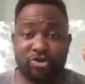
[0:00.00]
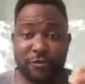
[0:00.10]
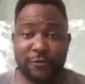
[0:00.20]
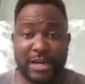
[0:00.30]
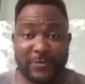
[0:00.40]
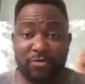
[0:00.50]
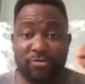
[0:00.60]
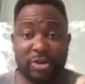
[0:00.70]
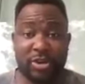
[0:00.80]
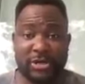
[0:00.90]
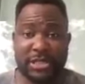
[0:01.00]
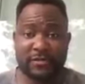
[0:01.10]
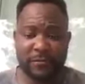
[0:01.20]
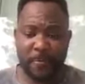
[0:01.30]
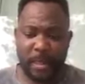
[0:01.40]
truthful, let's be real to
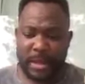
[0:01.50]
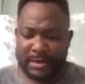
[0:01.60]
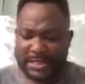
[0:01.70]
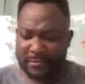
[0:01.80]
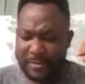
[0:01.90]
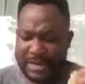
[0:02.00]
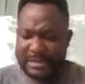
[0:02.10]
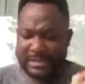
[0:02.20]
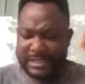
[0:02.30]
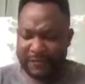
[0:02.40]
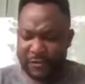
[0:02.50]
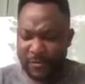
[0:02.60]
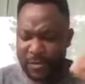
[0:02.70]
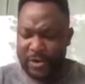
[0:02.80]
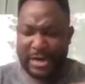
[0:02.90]
ourselves. This man deserves
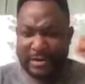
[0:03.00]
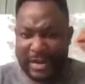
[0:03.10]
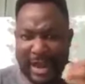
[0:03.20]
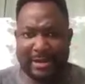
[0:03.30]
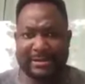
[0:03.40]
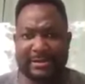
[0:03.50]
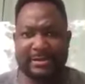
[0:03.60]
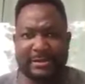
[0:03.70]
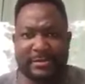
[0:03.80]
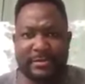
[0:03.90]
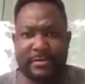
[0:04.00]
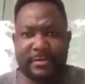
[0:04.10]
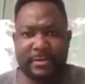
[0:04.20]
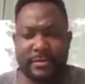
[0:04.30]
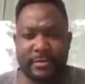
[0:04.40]
more than thanks
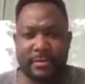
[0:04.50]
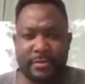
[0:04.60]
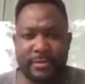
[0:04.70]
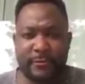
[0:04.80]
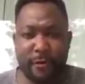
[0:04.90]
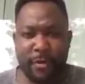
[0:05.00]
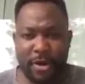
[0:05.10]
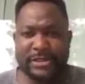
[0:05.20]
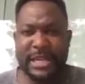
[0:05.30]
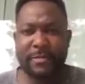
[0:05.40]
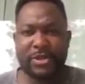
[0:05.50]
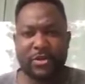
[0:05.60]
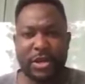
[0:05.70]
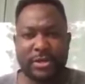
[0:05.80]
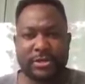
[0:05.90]
from us, the
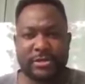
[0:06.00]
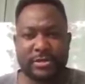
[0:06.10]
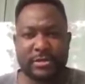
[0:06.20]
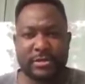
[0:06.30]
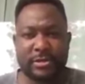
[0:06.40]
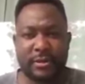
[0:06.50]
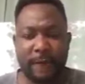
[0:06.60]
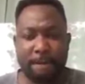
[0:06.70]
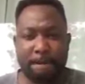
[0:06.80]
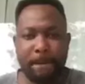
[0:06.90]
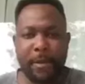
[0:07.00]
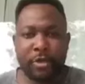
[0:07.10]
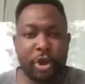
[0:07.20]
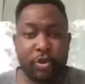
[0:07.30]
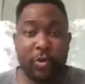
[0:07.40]
Ambazonians.
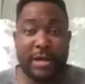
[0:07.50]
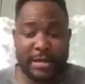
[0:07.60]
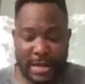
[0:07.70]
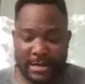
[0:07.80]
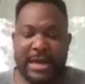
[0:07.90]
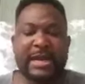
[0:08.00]
Not only that,